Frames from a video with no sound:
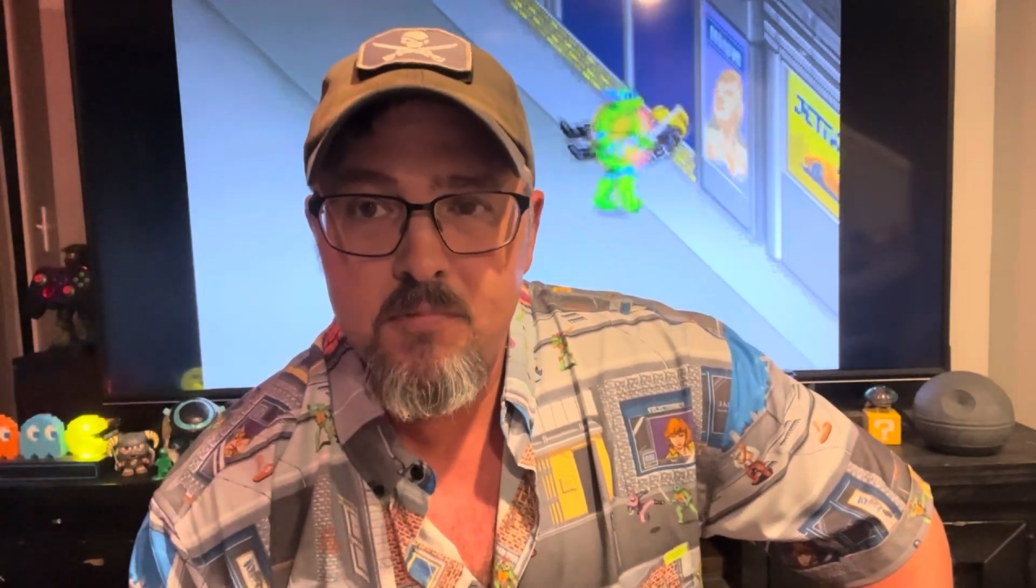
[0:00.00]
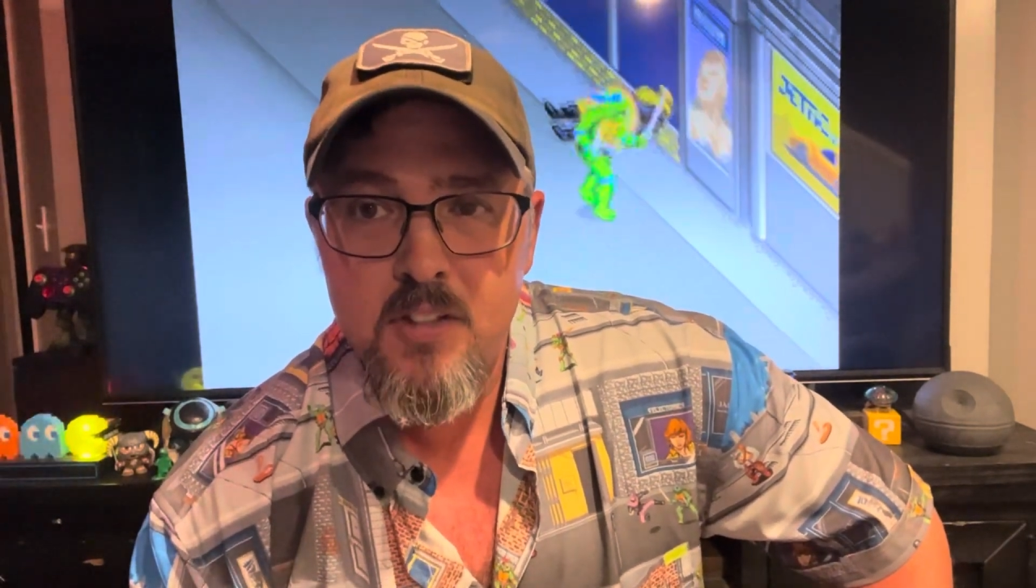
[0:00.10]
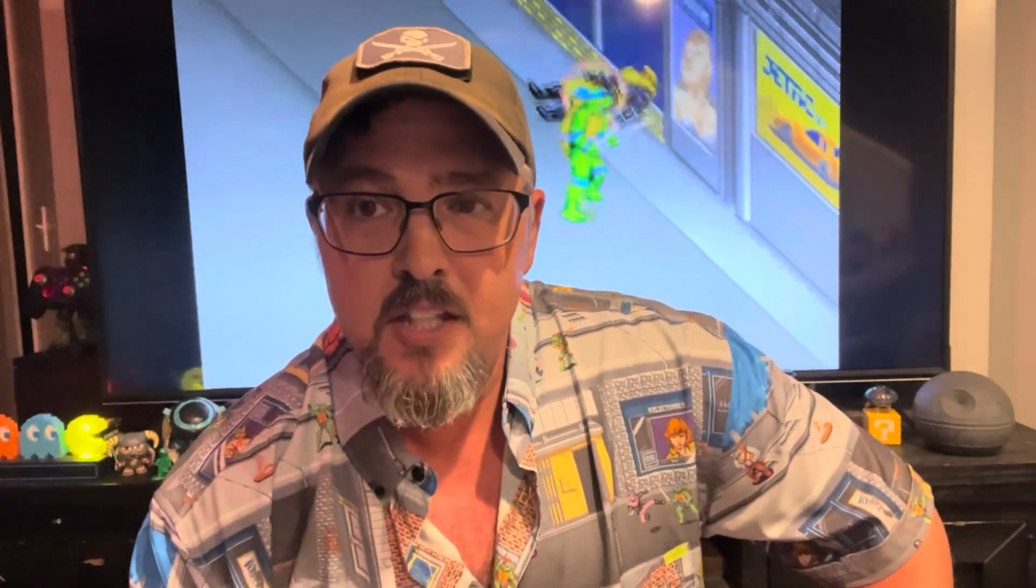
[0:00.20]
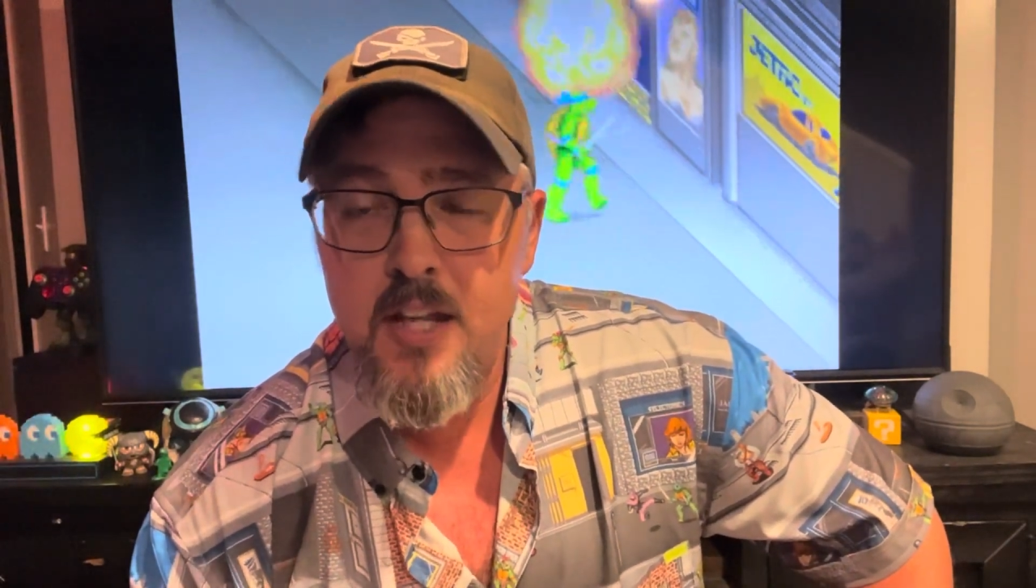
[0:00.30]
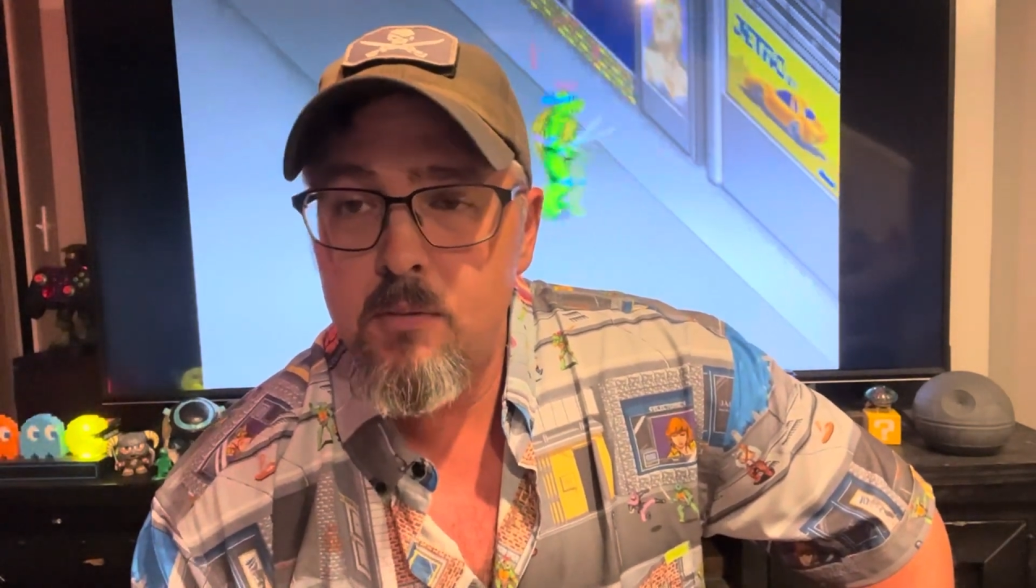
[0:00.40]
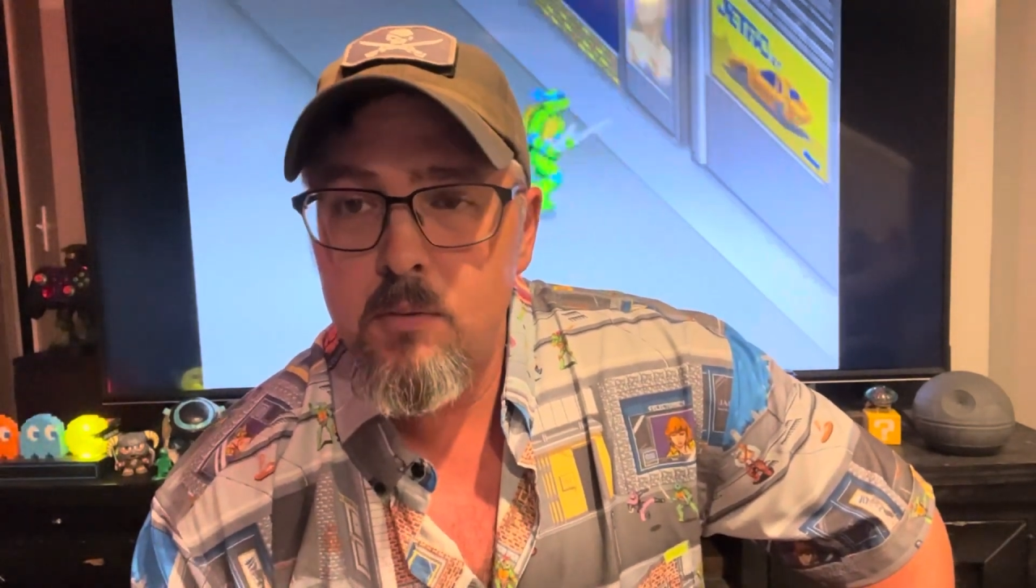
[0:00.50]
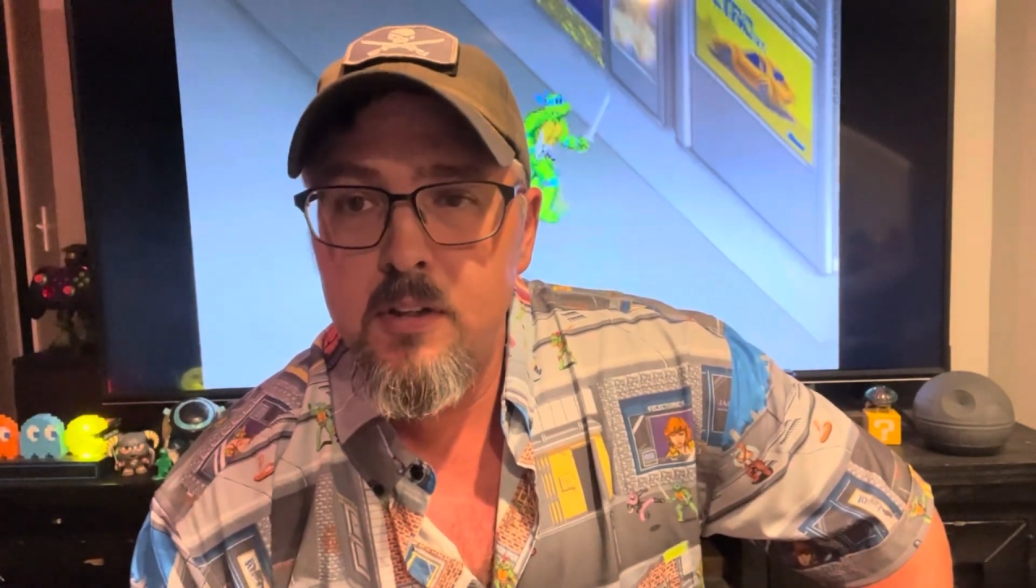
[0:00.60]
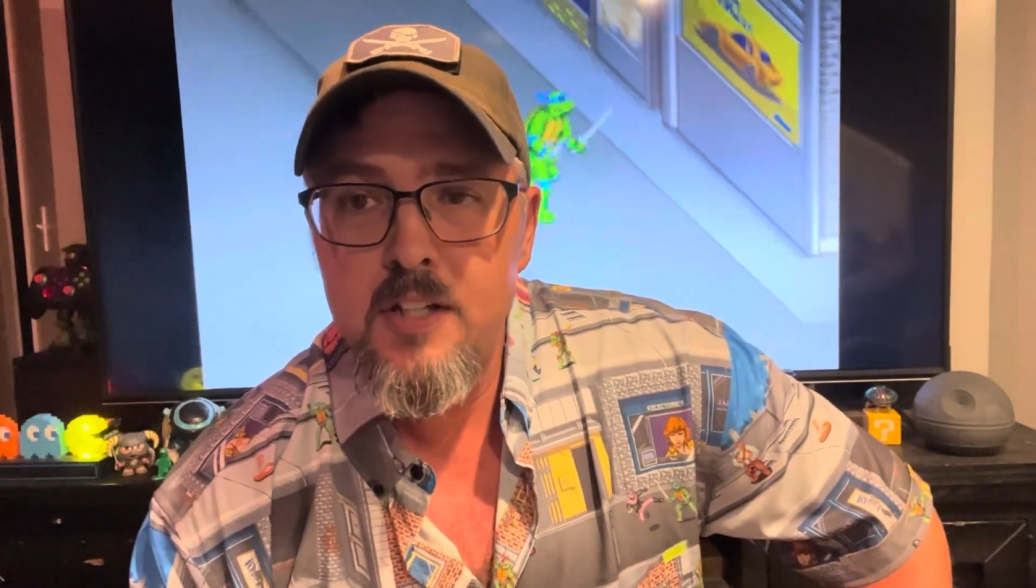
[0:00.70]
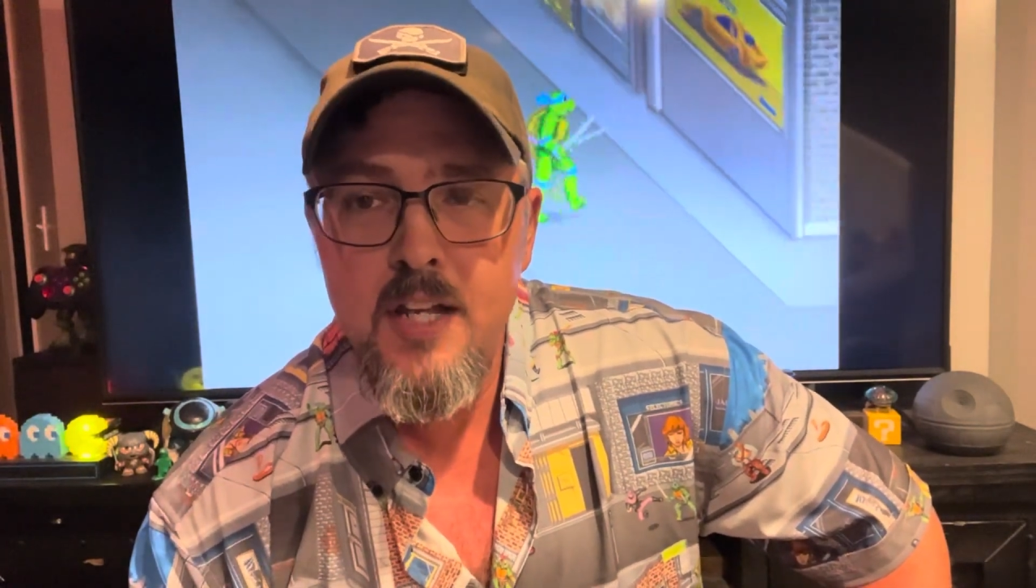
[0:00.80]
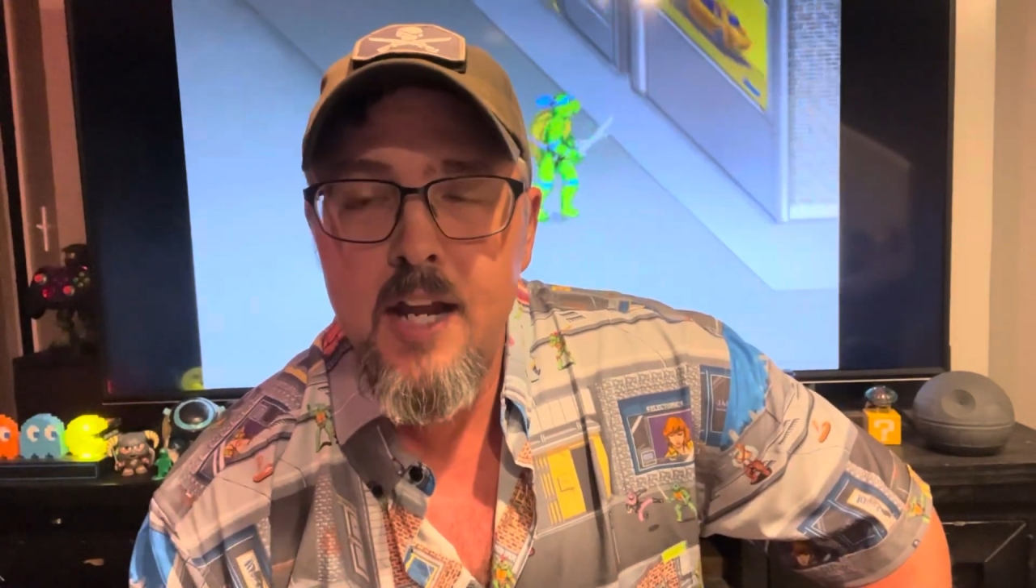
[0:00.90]
get
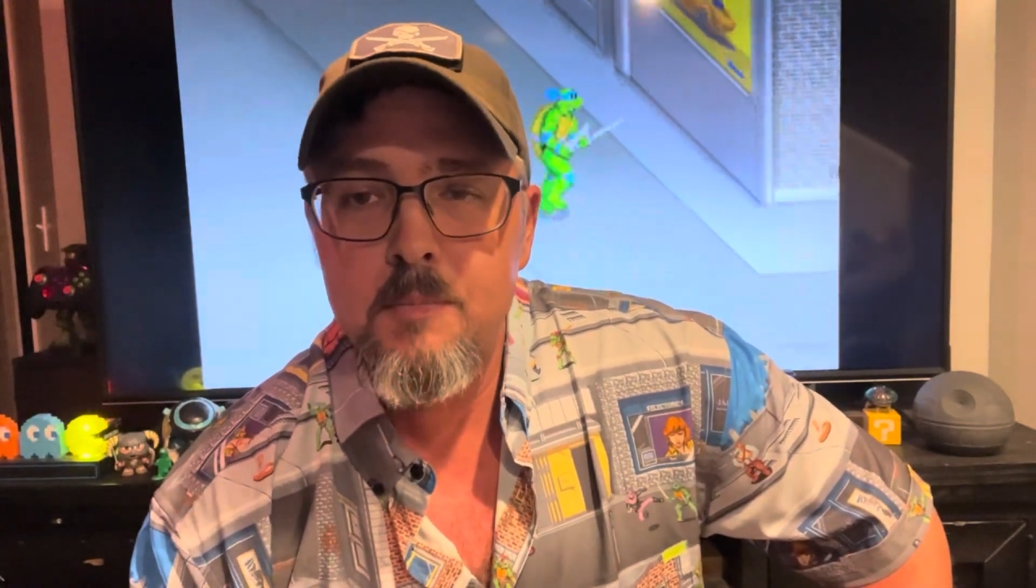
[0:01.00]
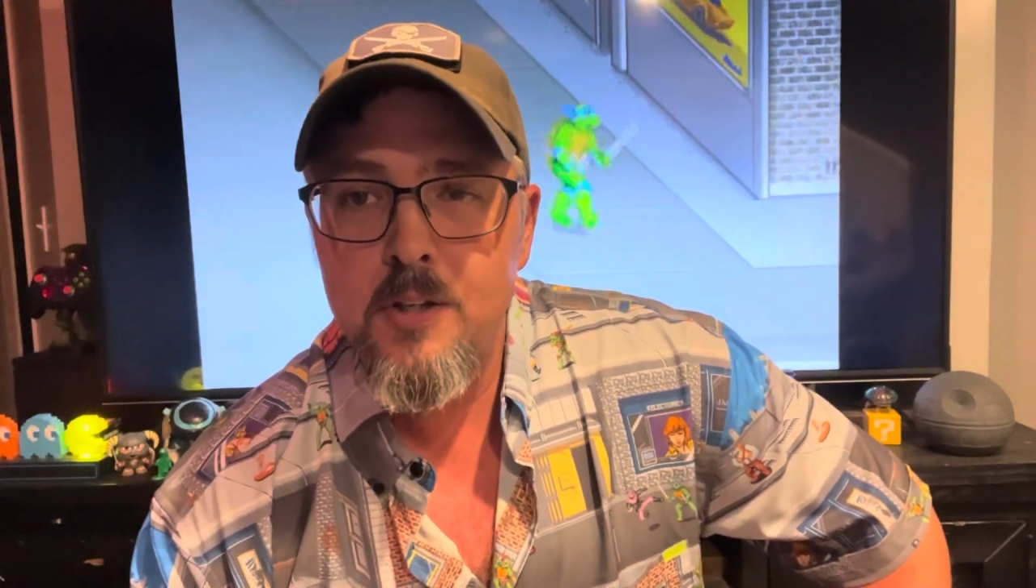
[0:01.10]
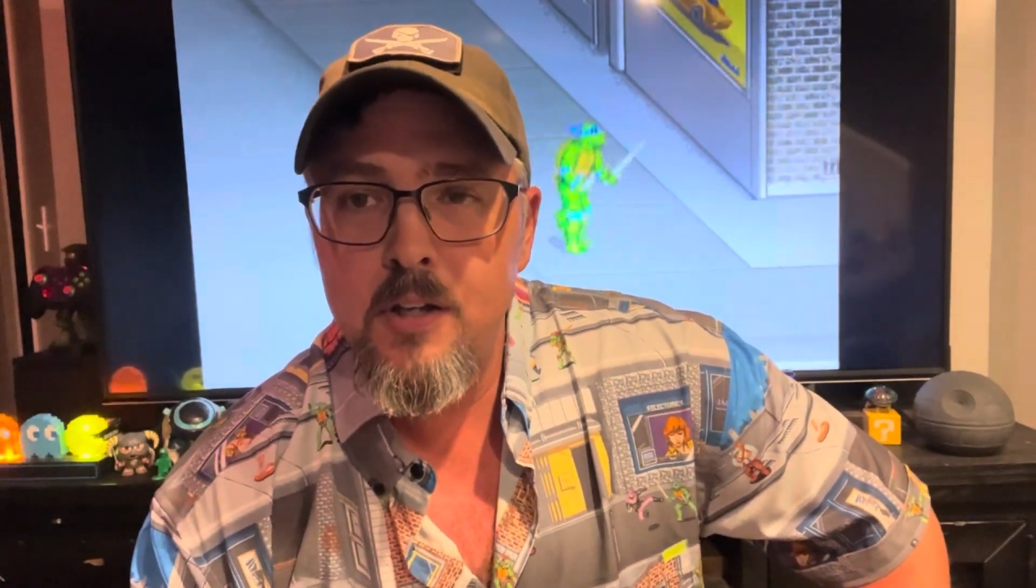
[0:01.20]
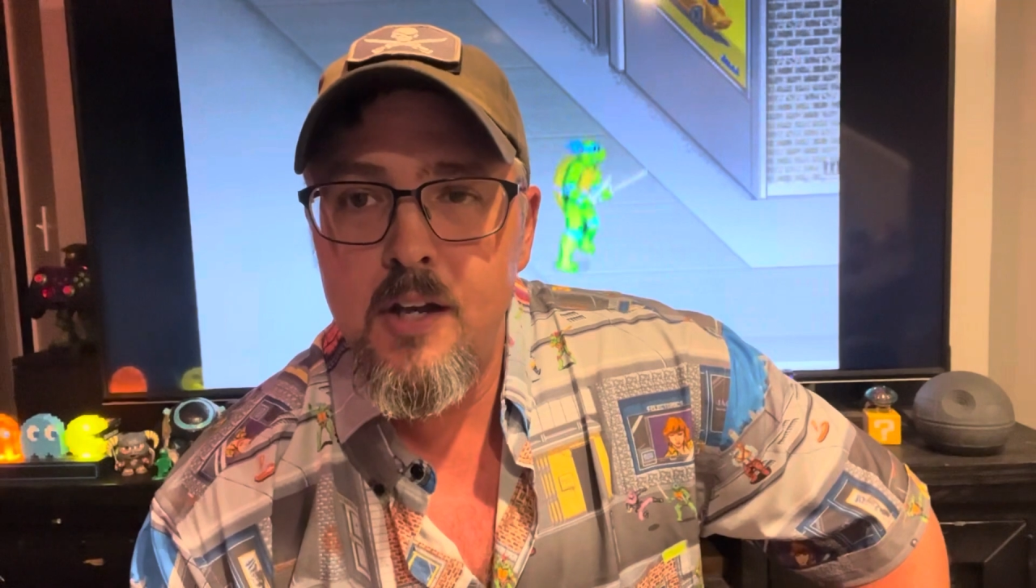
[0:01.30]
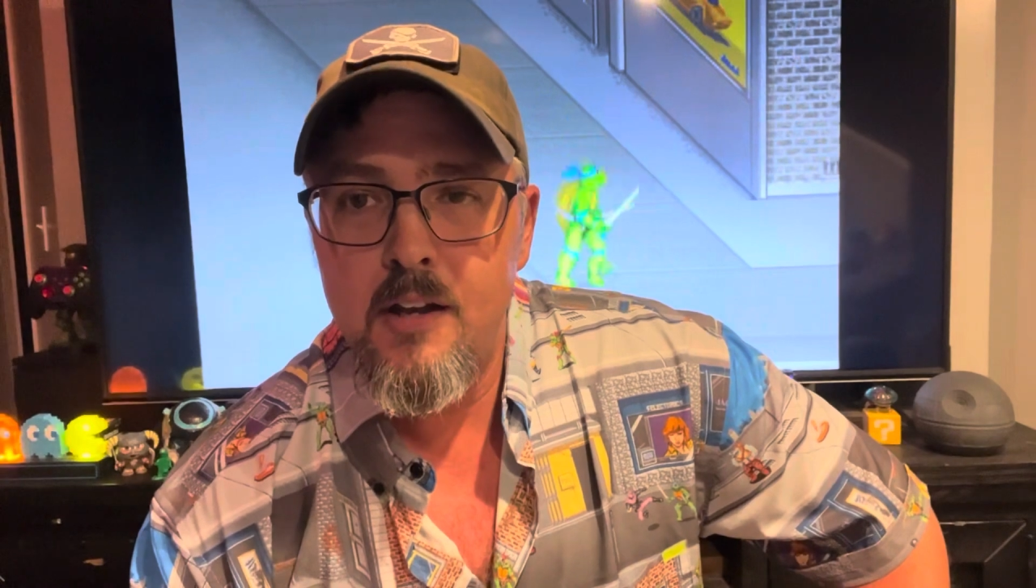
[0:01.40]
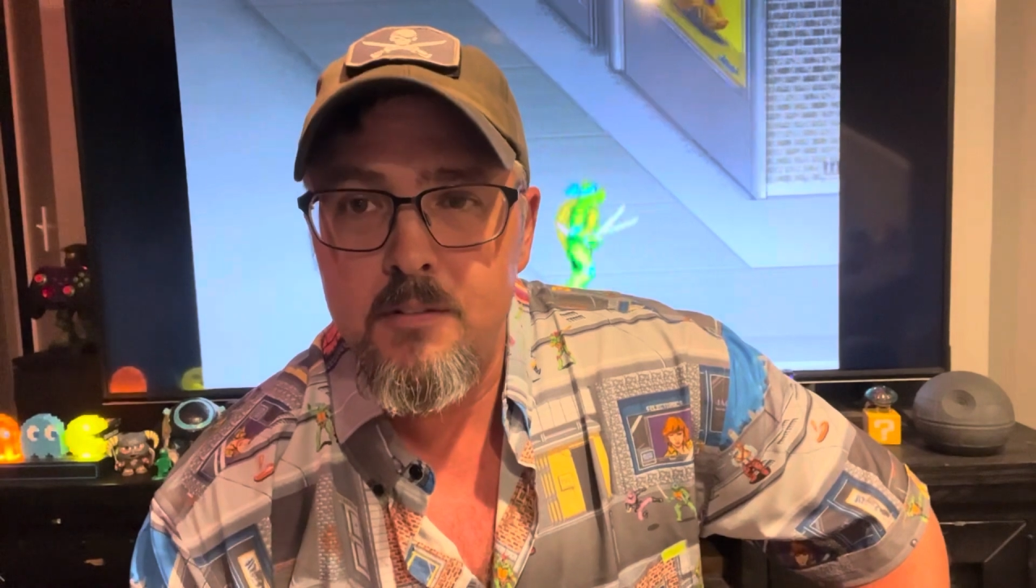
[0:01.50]
really damn good at